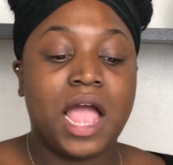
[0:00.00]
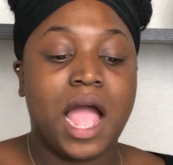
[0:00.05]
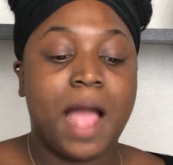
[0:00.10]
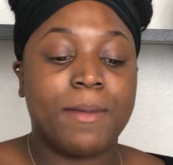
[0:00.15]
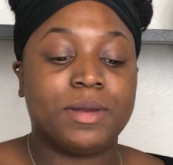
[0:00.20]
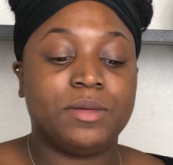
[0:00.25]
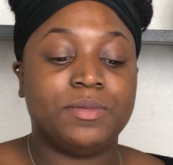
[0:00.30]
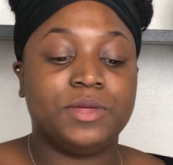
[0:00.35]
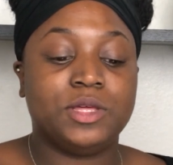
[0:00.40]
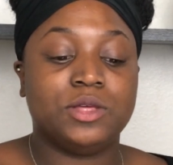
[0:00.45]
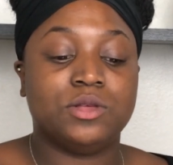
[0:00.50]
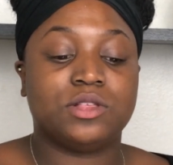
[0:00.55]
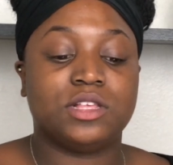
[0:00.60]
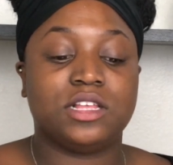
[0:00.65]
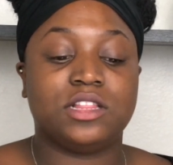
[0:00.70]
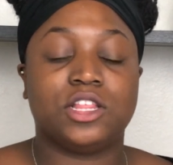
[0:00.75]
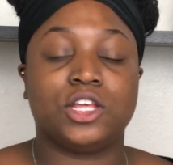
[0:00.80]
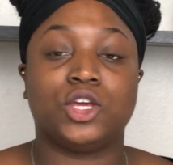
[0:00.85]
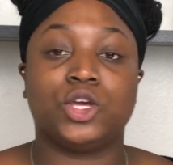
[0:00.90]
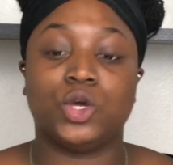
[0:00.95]
I'm going to be
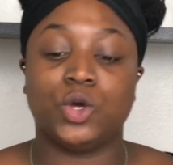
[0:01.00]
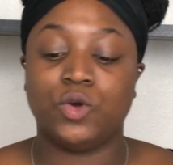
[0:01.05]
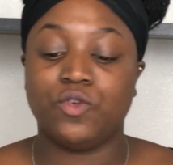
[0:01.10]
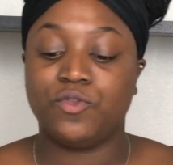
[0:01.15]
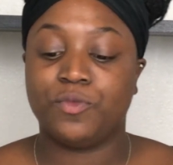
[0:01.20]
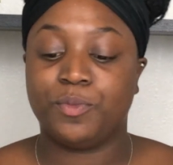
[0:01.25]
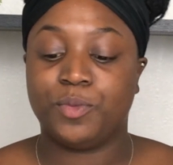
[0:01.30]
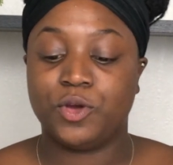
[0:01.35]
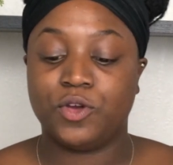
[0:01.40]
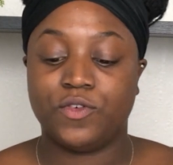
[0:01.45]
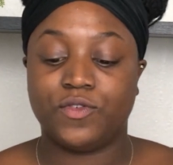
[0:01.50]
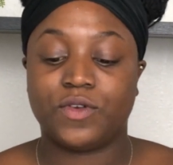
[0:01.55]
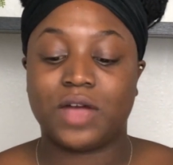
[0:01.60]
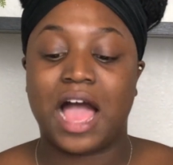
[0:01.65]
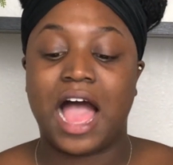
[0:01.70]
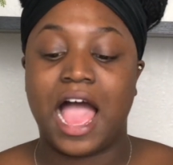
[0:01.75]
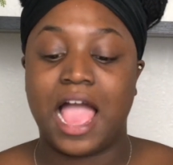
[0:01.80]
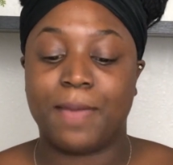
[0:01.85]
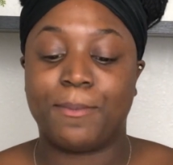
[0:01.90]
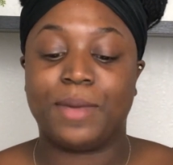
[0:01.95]
using the Goof Proof
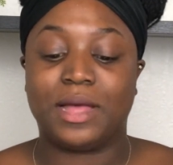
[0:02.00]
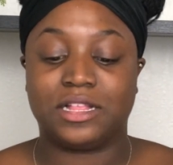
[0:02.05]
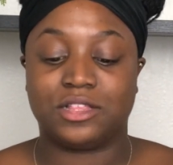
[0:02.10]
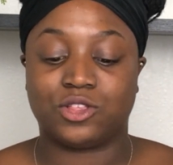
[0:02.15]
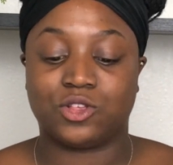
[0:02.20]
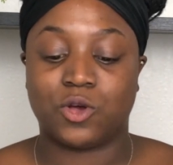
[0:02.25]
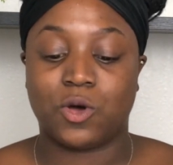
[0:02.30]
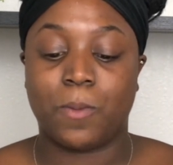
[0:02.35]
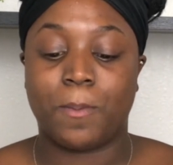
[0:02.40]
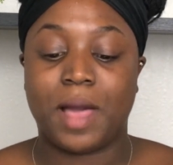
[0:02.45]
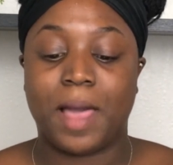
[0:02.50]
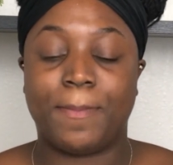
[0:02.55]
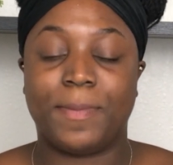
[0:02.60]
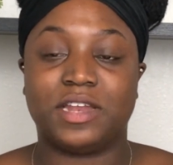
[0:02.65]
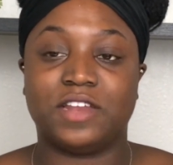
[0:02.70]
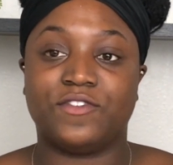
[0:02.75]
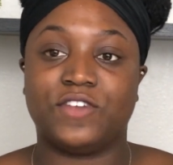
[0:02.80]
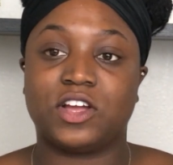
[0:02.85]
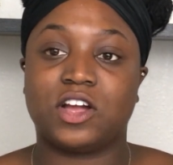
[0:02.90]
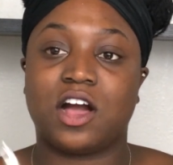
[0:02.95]
Eye Pencil by
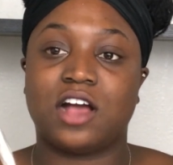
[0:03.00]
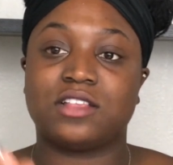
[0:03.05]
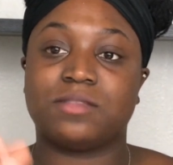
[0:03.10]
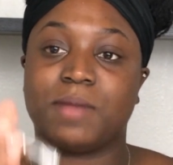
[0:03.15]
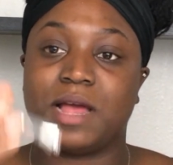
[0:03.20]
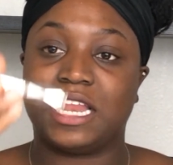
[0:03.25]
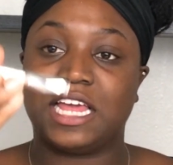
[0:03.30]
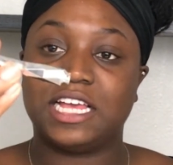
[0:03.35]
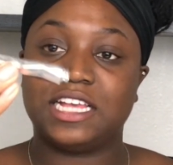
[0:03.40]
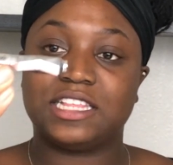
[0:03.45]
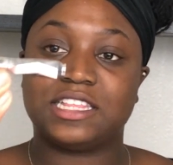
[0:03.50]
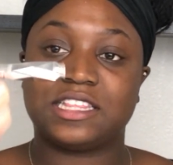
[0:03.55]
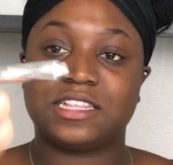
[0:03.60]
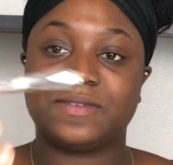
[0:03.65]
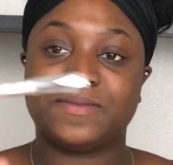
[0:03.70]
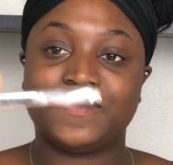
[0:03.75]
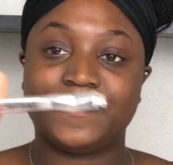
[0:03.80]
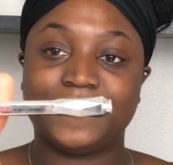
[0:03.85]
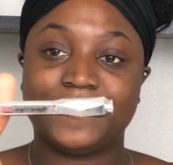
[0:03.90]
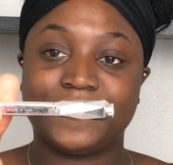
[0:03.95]
Benefit
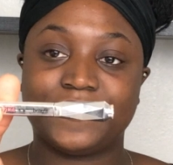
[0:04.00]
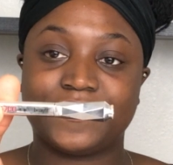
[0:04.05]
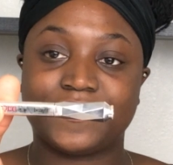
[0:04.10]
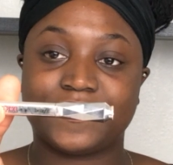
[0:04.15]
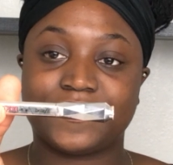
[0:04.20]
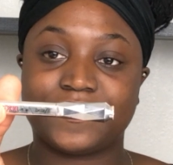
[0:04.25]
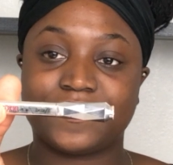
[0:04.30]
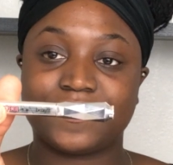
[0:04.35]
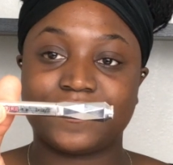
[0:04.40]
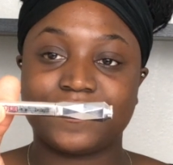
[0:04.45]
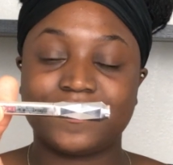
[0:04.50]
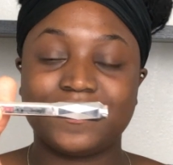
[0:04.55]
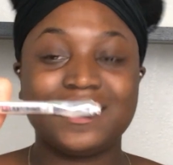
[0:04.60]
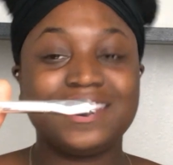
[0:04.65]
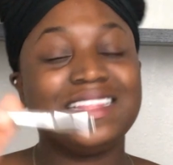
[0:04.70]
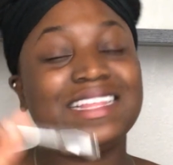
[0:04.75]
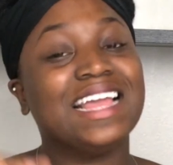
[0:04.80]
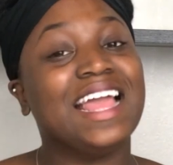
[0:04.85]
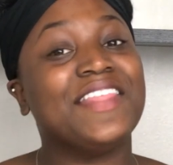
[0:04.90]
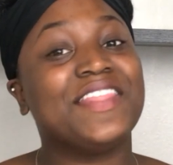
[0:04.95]
Cosmetics
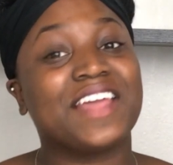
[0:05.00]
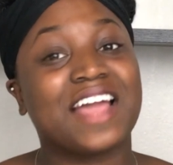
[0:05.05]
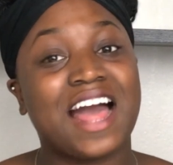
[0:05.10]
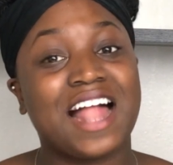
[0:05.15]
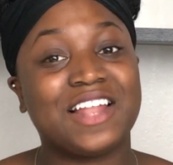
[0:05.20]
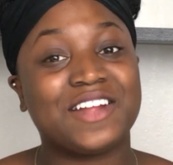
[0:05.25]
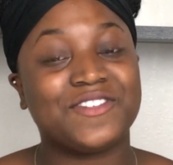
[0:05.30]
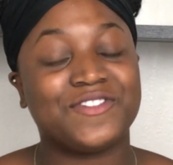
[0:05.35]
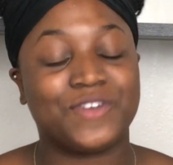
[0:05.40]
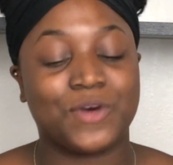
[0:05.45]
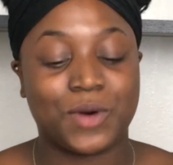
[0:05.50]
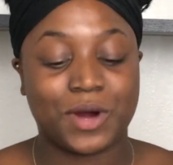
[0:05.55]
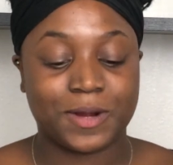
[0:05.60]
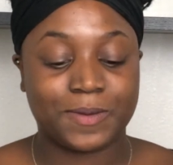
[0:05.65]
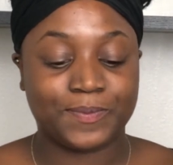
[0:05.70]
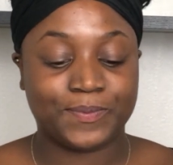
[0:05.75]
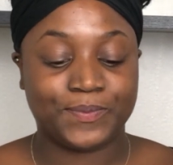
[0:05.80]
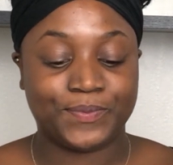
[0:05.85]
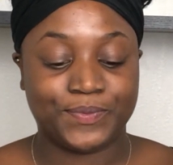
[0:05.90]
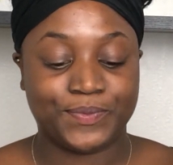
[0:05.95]
in the color 4.